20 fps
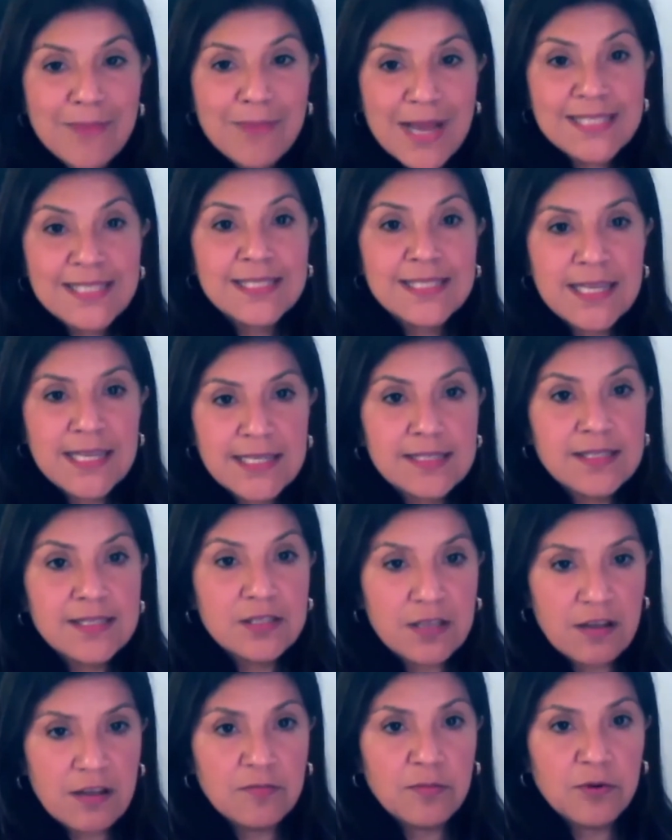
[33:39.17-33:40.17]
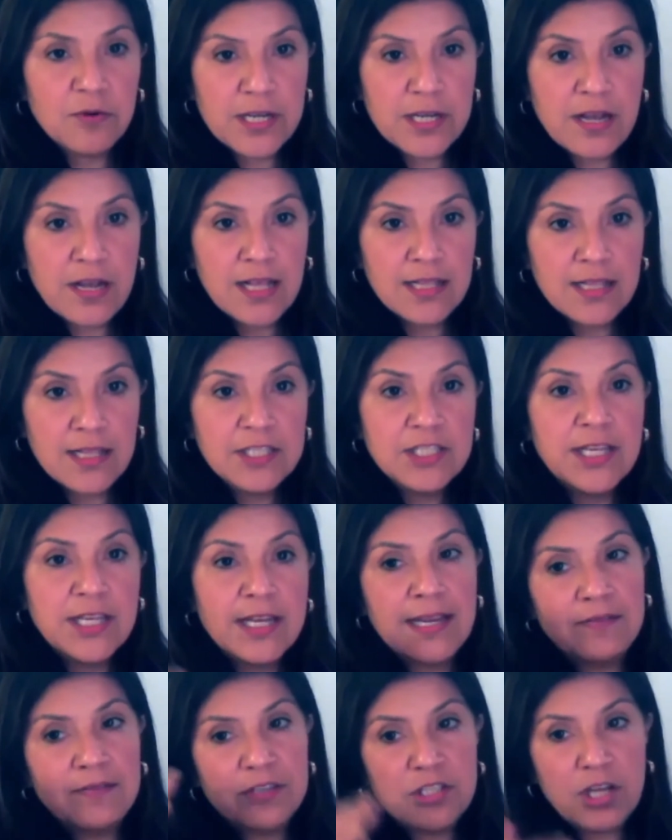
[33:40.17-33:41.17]
My son is a sophomore in
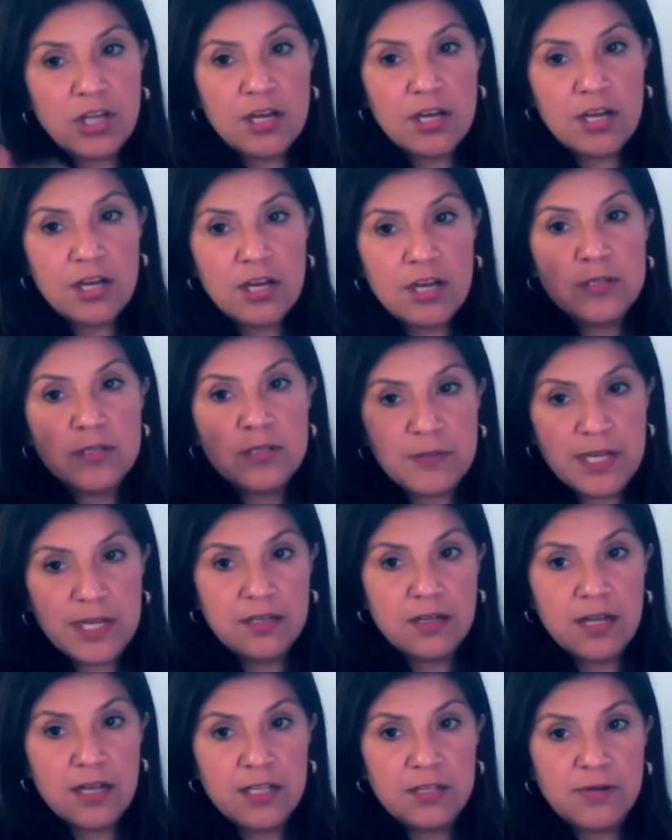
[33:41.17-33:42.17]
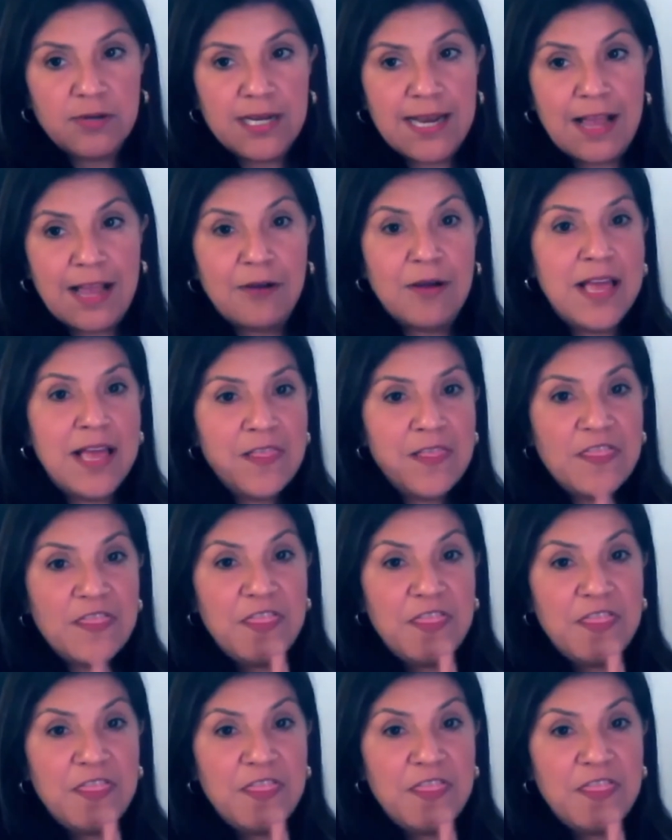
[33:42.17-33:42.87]
college, and I have a daughter who's applying to college right now.